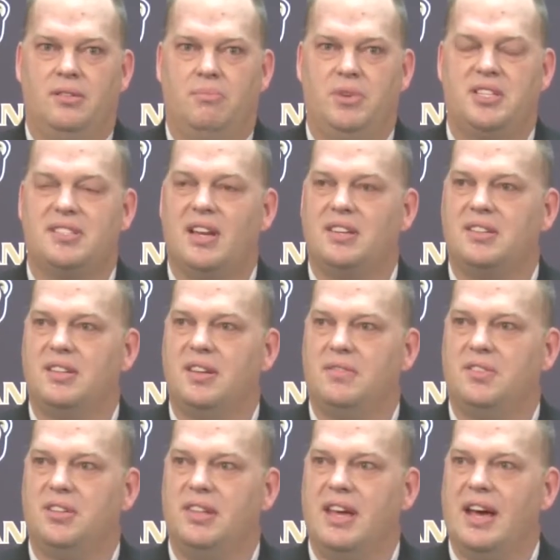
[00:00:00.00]
be sensitive
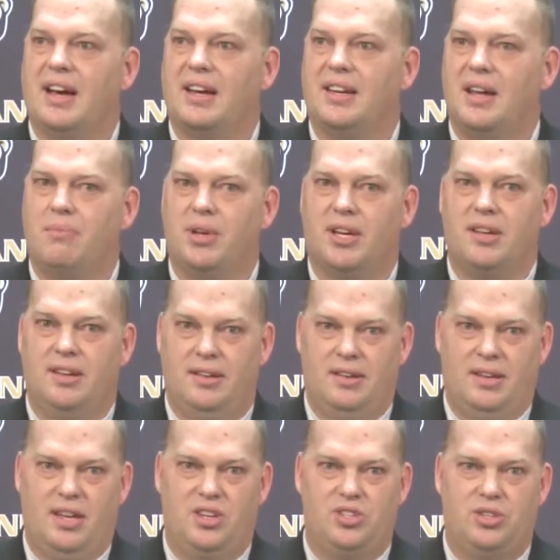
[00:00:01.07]
to the academic
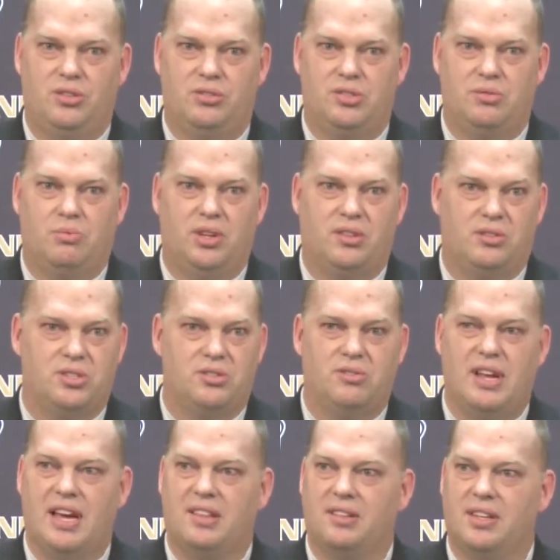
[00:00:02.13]
issues with our
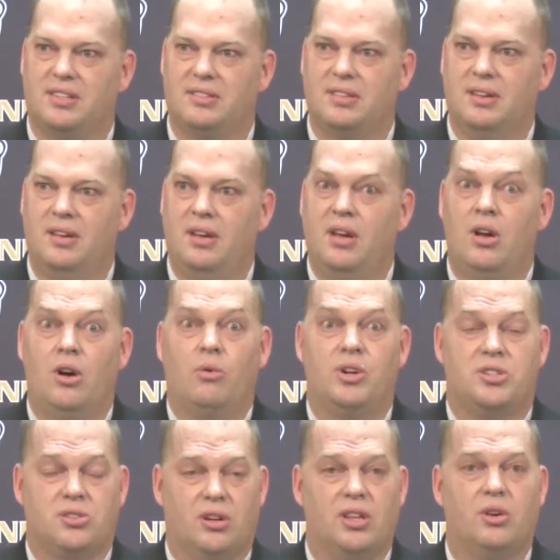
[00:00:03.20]
student-athletes. We
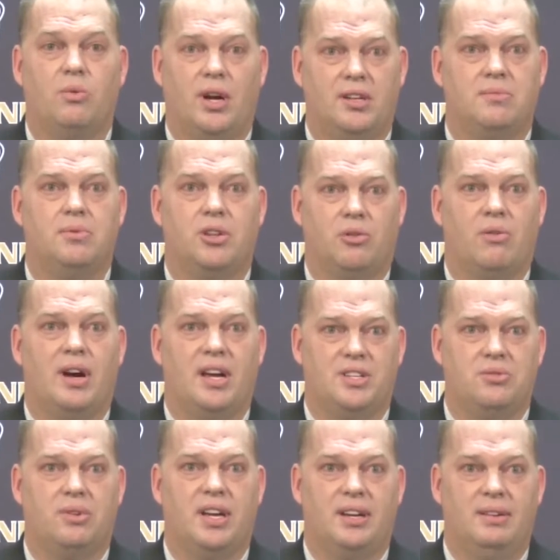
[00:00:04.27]
certainly want them to
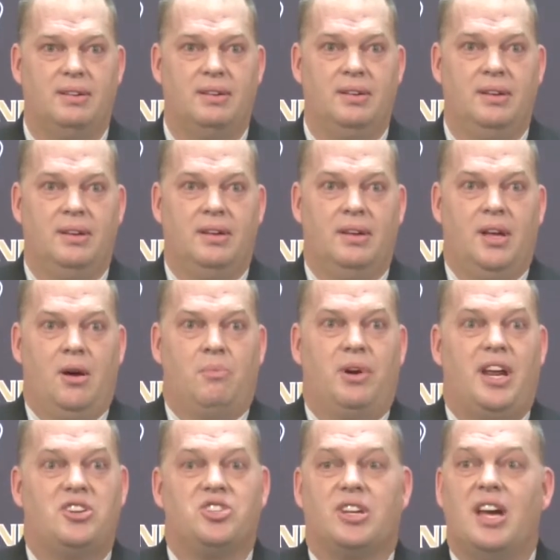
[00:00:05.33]
graduate,
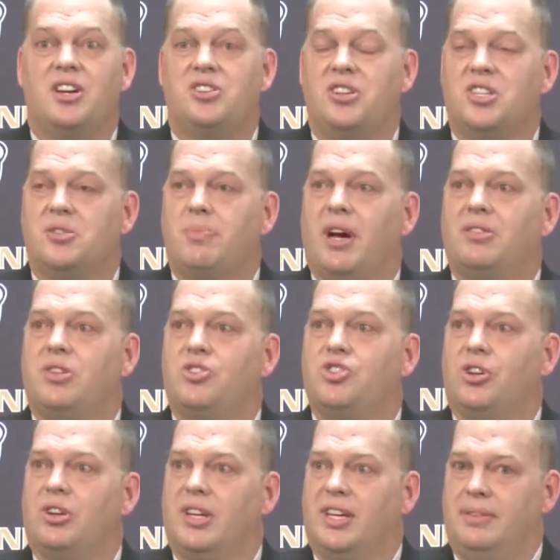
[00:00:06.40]
but education is about the
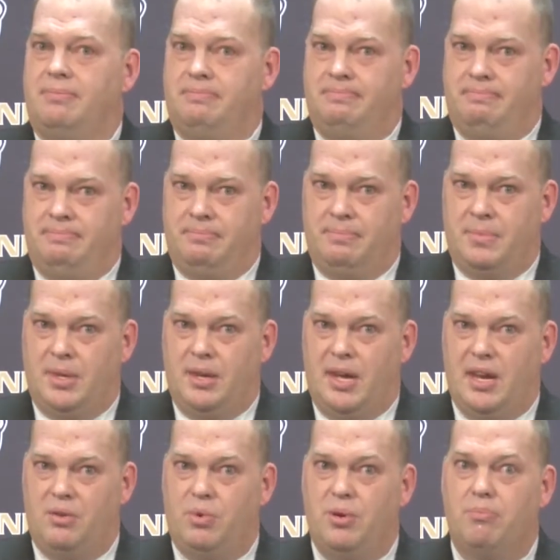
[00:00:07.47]
journey,
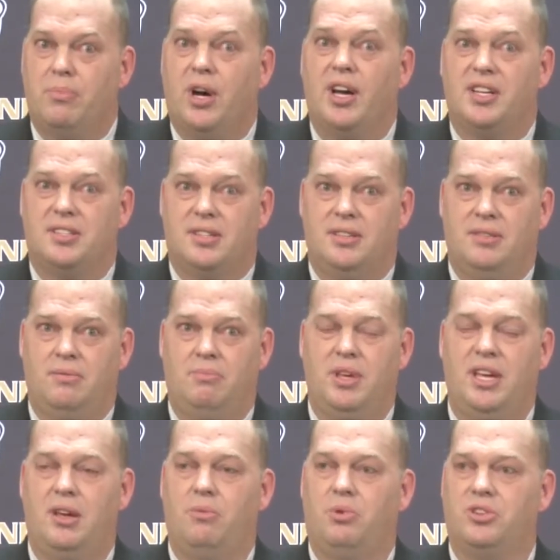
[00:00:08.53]
and we must
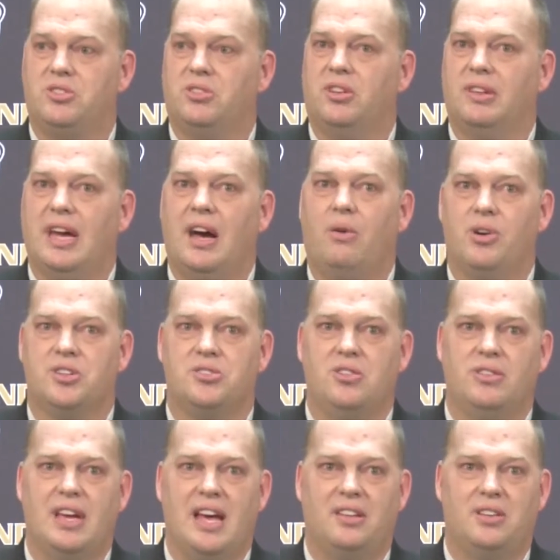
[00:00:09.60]
be able to allow our
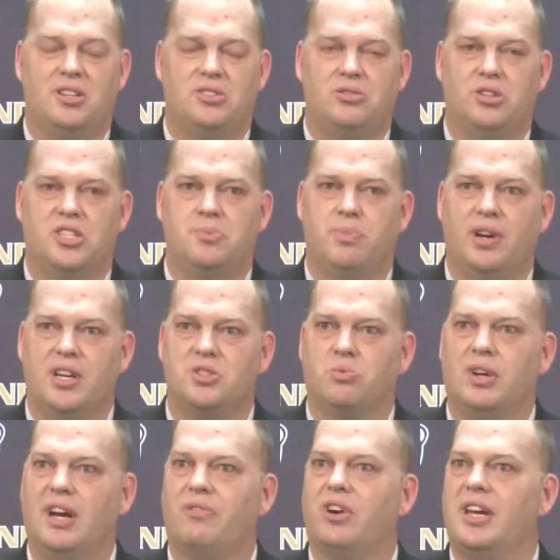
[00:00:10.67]
student-athletes to experience
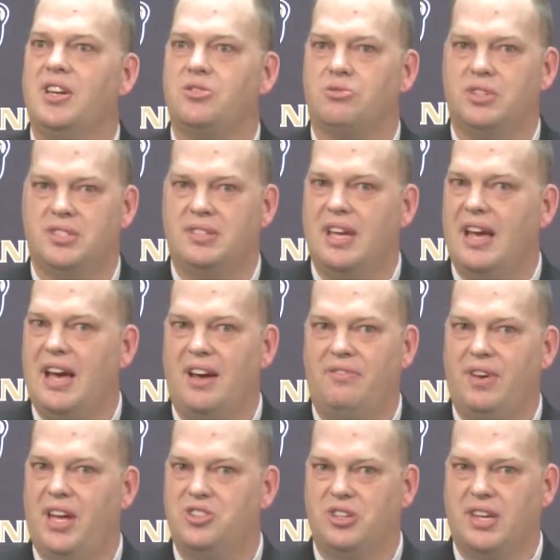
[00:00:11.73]
whatever interests they
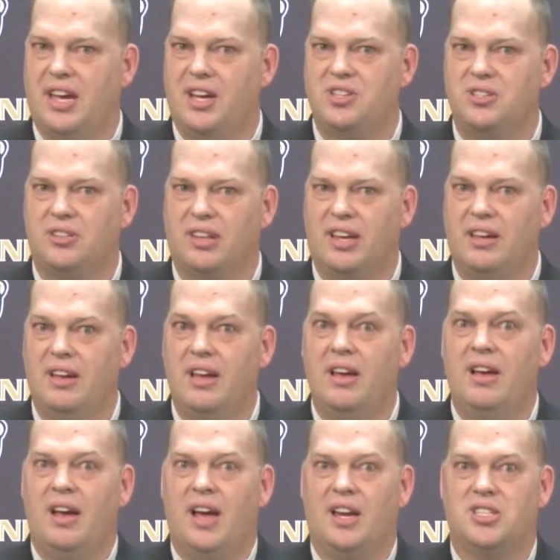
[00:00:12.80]
have educationally
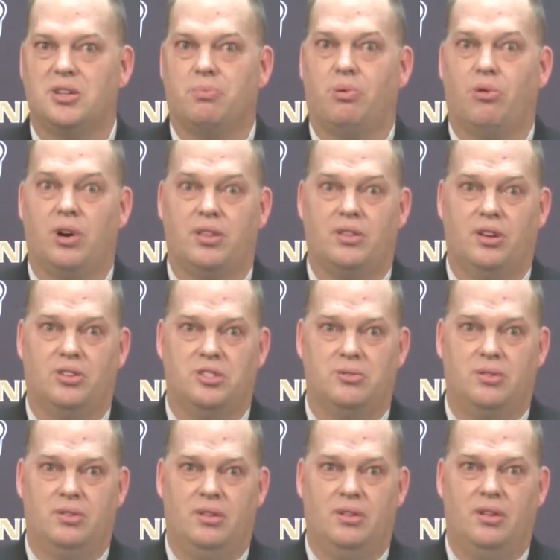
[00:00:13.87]
and support those
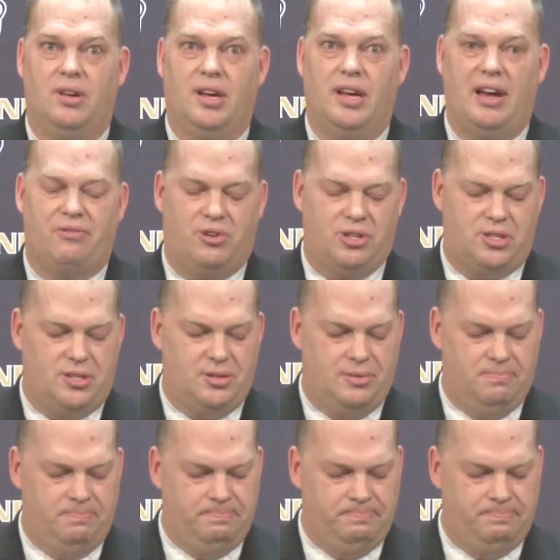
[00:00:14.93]
efforts.